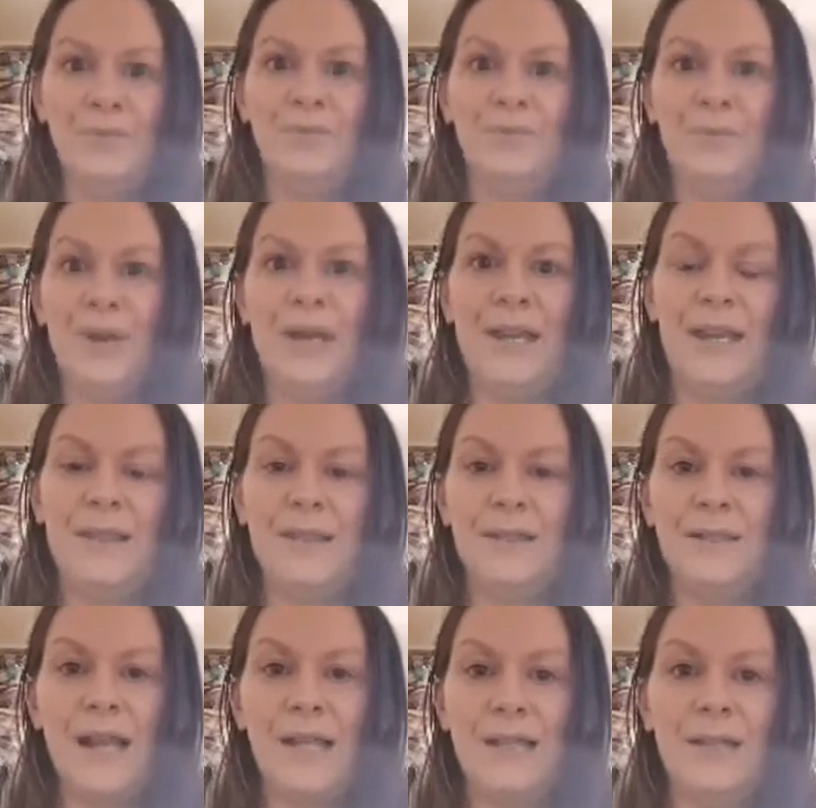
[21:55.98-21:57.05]
breaking the
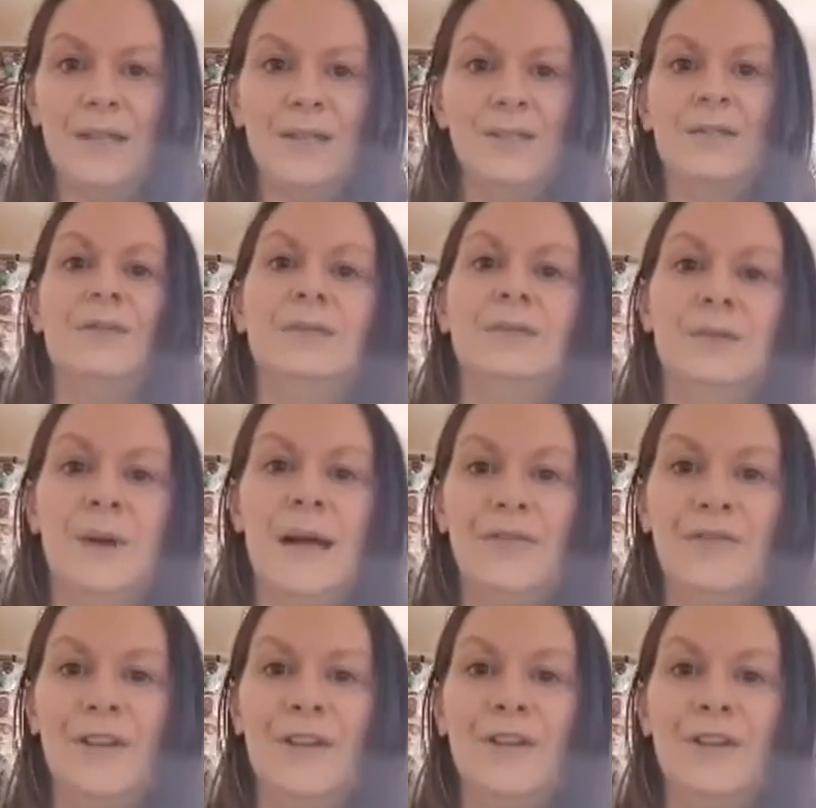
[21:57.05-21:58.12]
diet or
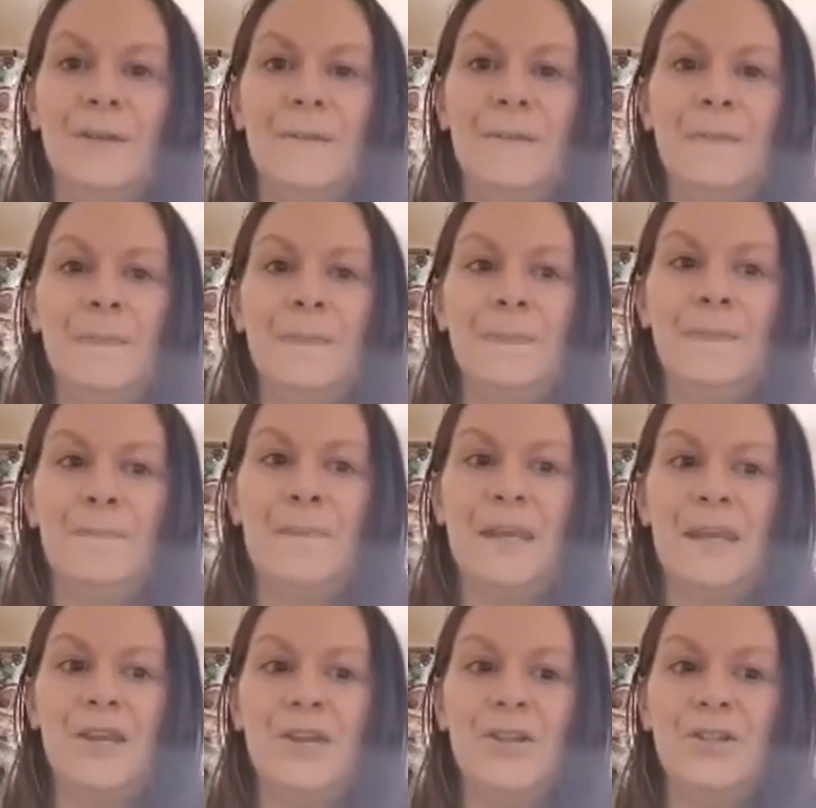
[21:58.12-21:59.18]
whatever,
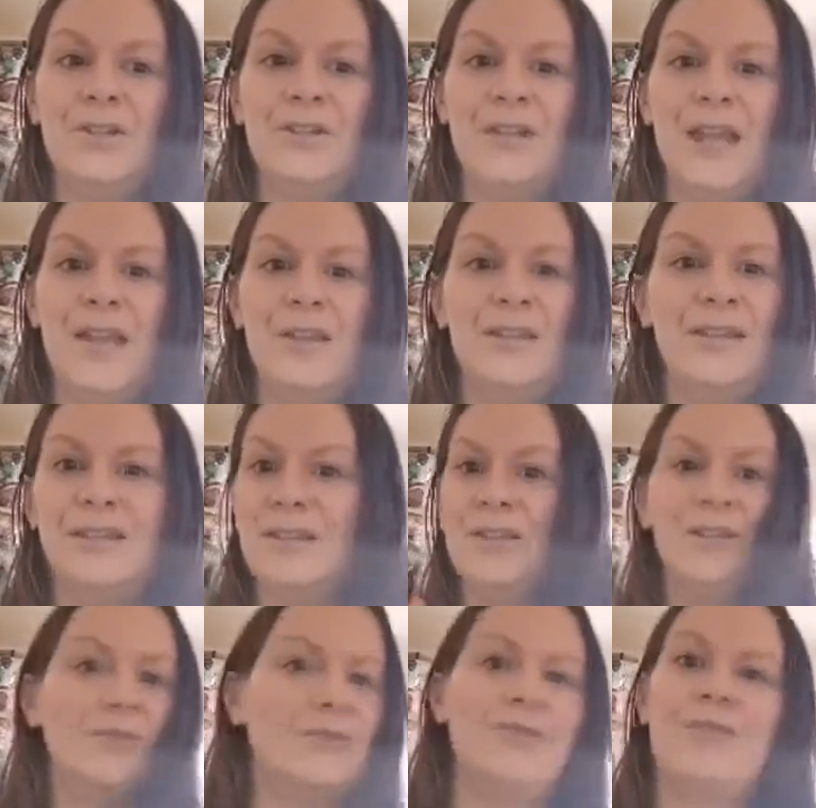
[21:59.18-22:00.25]
because there's
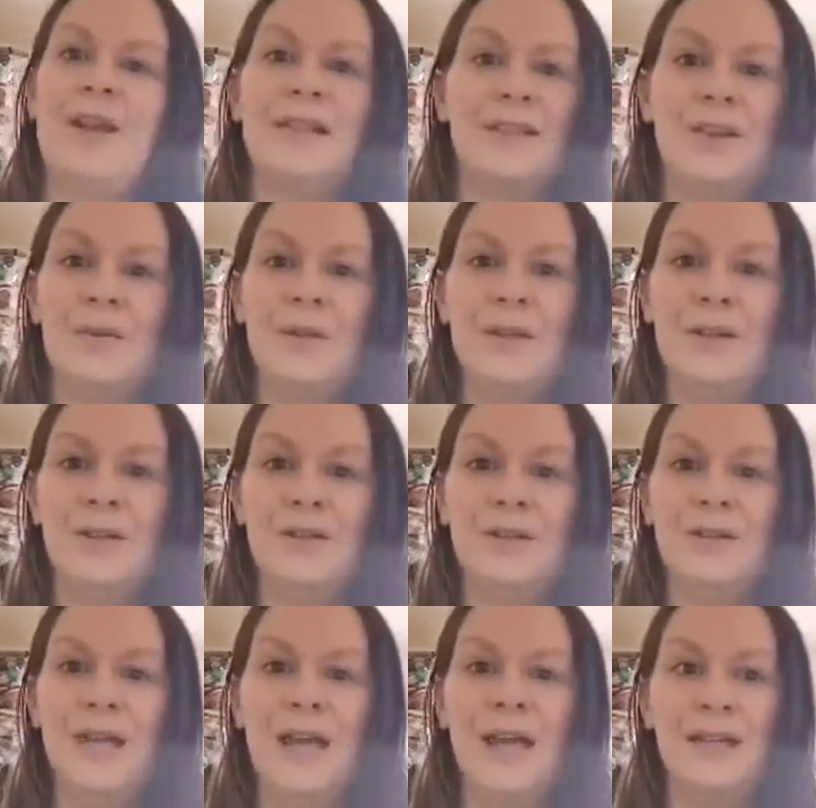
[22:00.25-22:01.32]
enough stress going on,
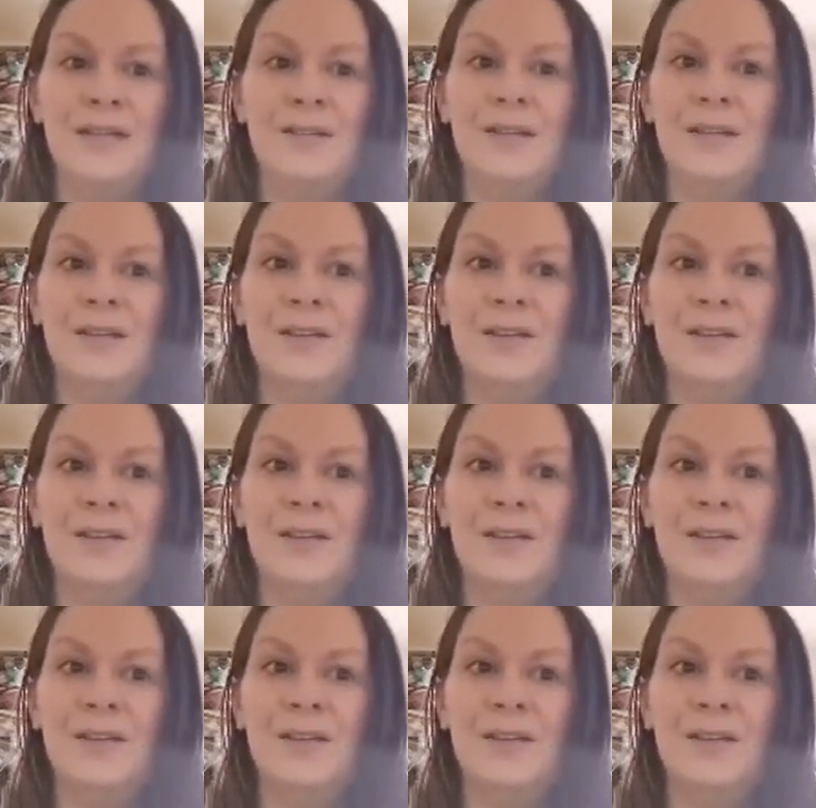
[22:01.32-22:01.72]
and